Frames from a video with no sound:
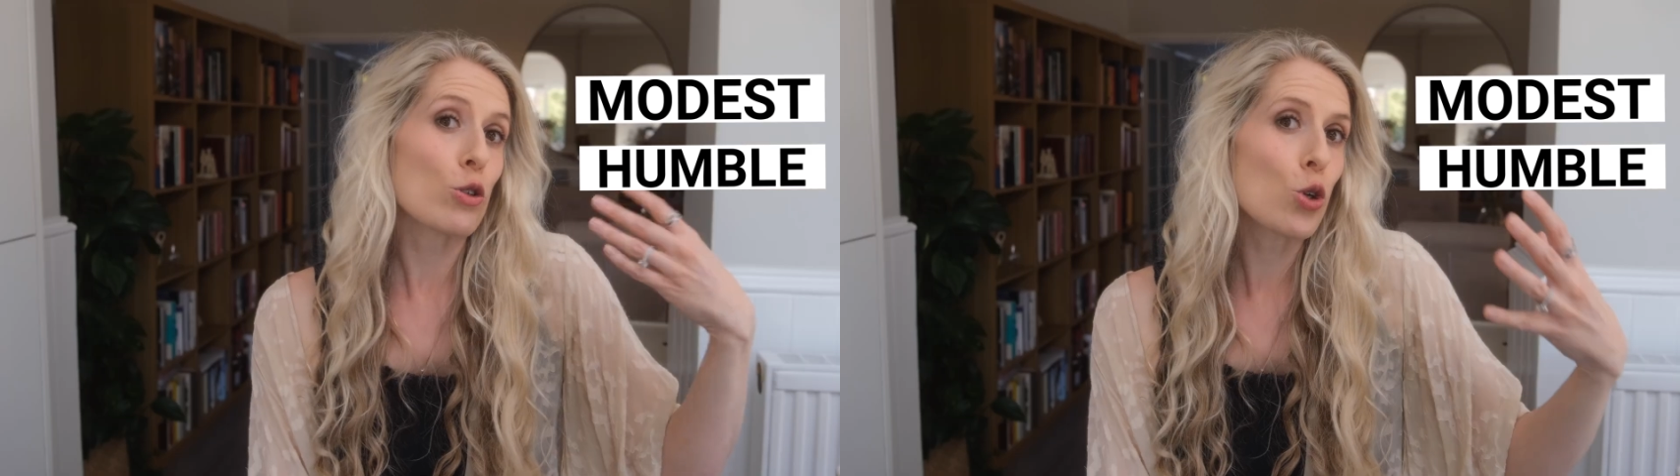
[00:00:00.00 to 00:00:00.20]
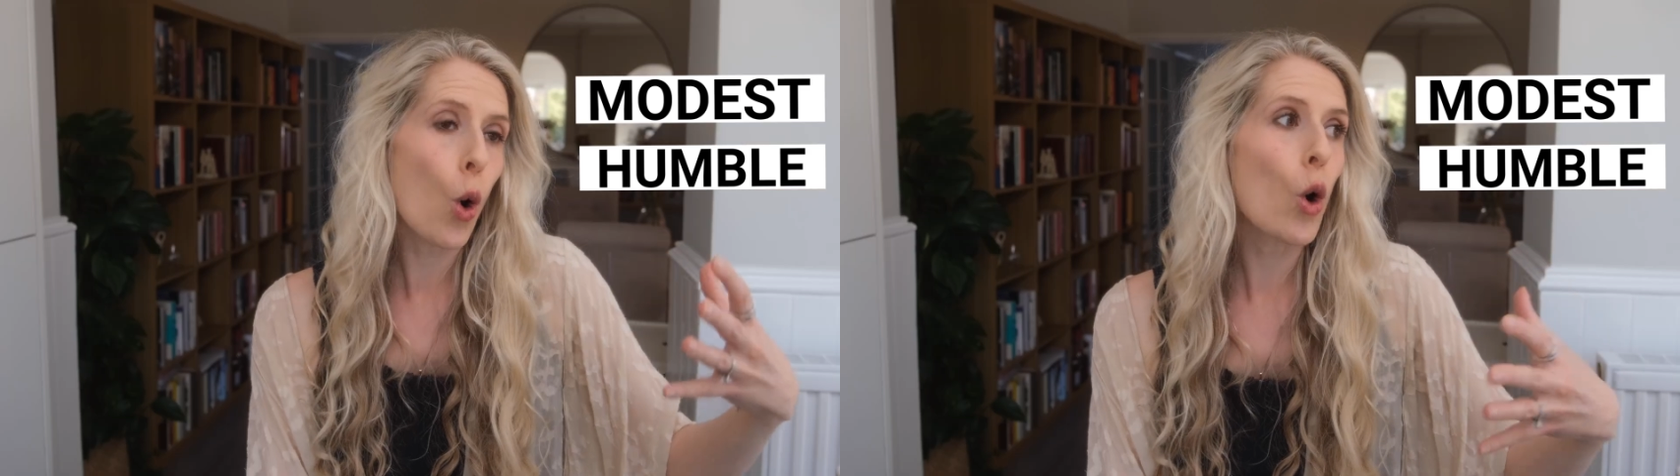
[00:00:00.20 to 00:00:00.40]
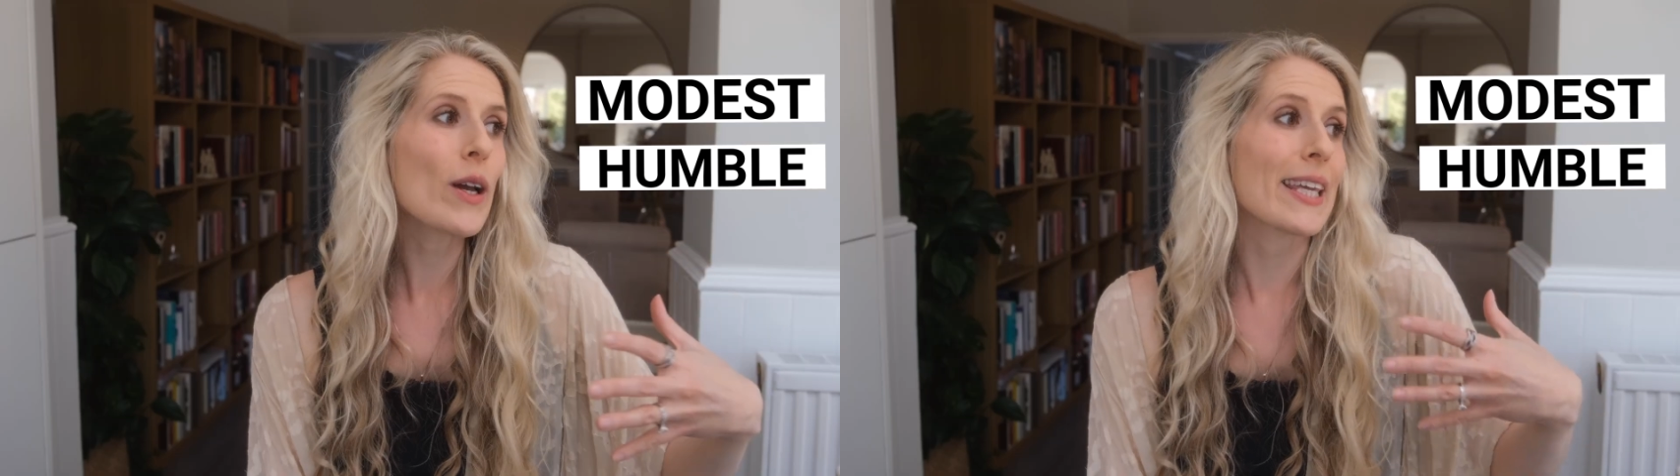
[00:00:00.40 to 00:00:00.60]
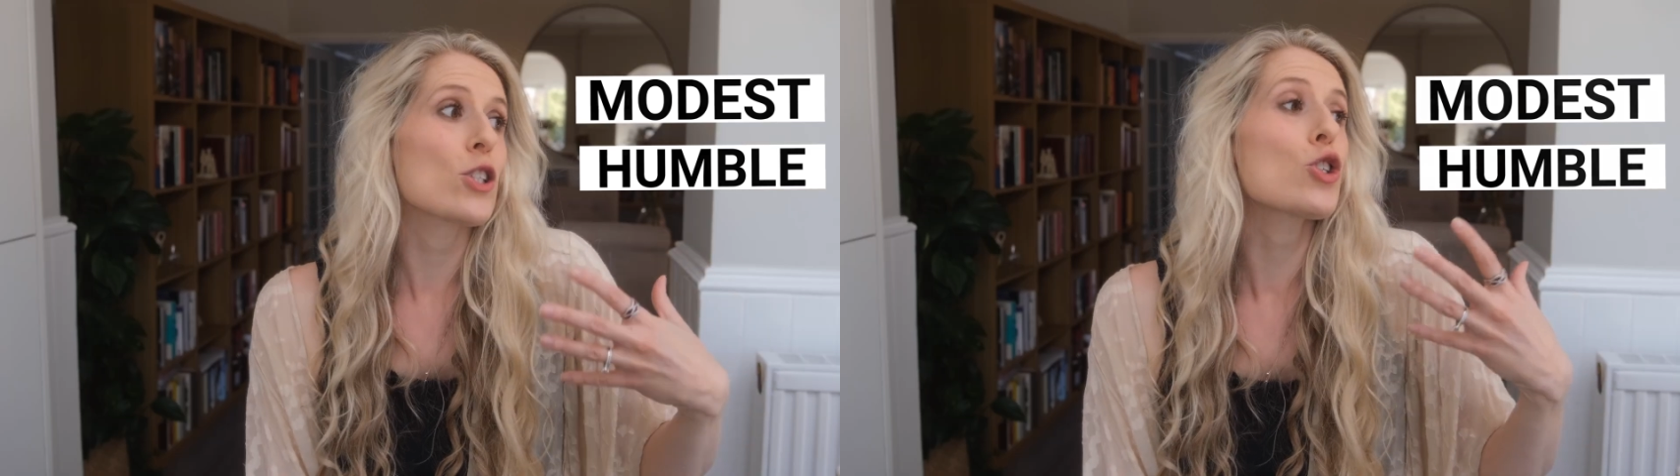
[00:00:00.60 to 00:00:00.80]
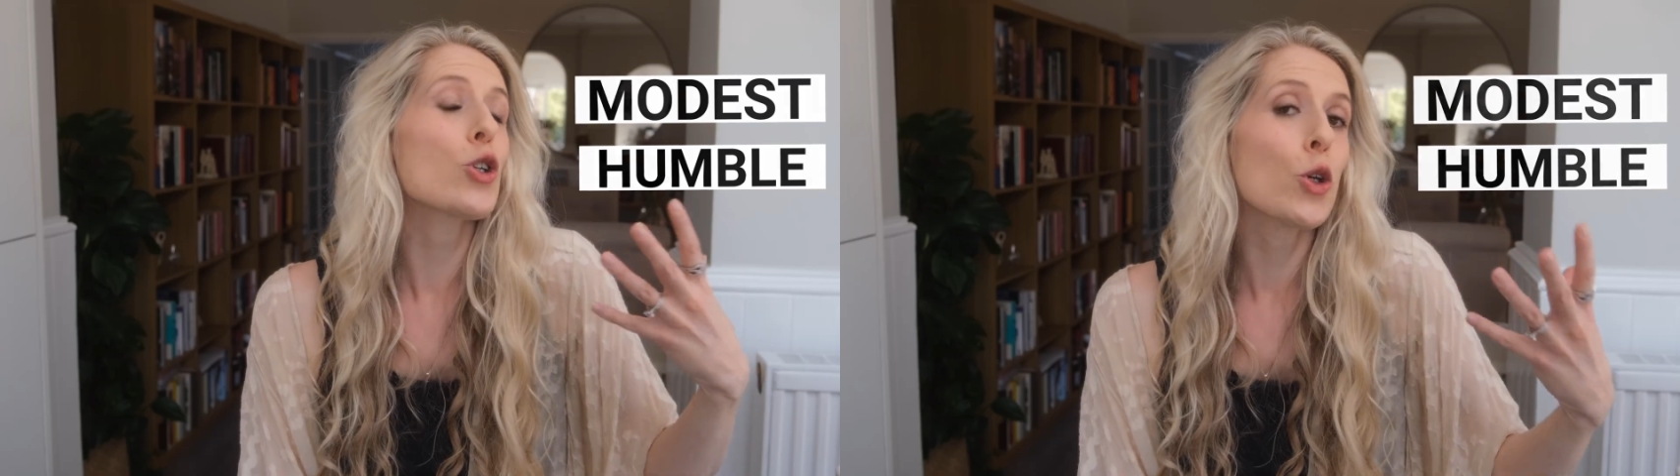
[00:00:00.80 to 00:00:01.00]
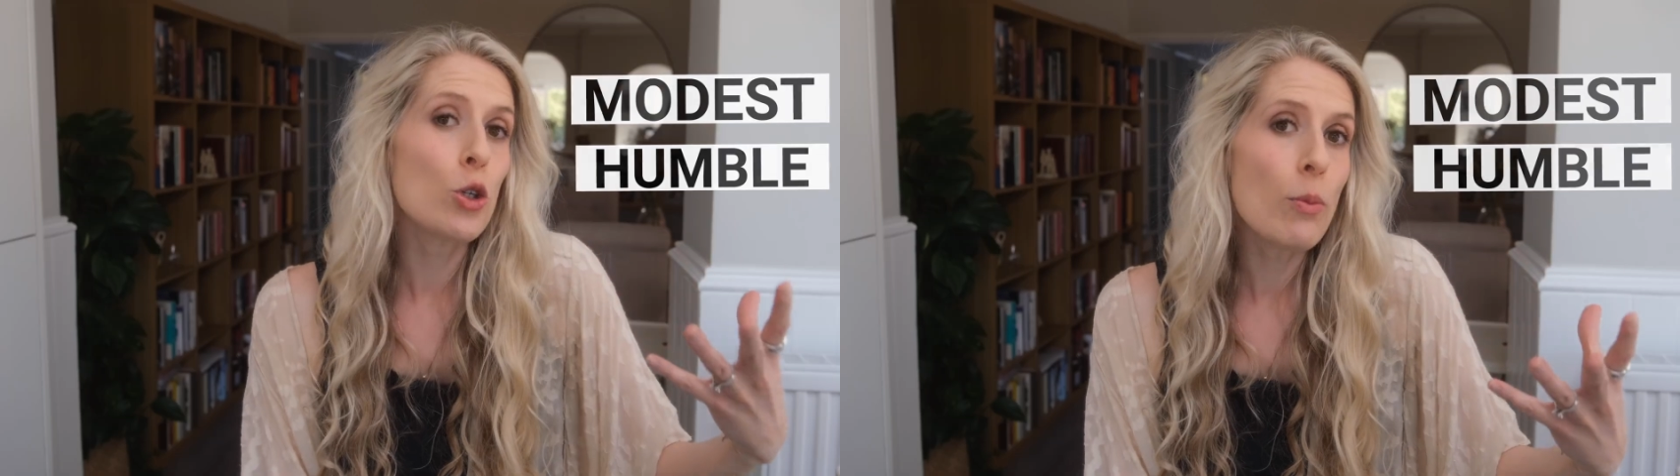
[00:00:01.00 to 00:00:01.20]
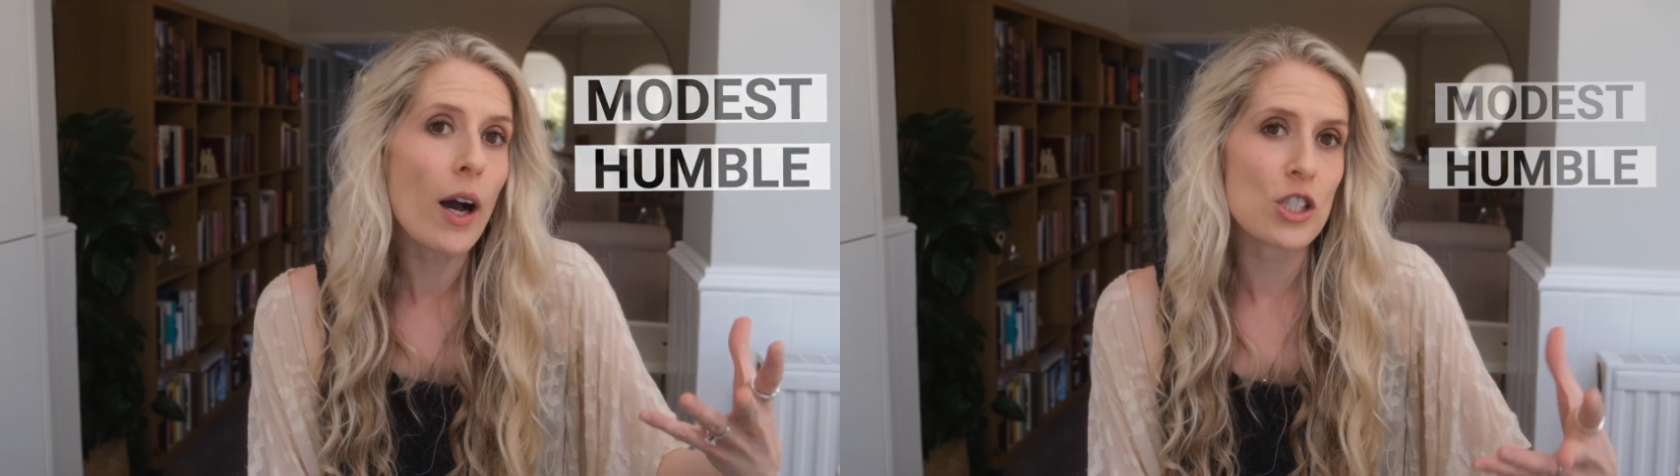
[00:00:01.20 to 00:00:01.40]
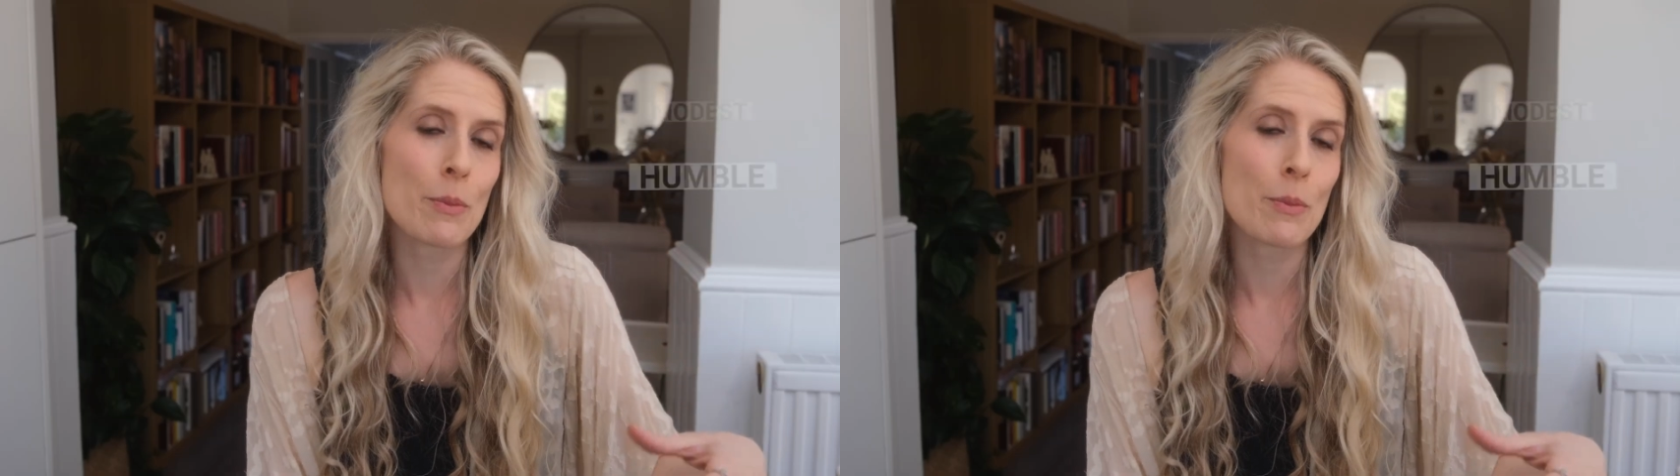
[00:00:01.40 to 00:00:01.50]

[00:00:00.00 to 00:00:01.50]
talking too much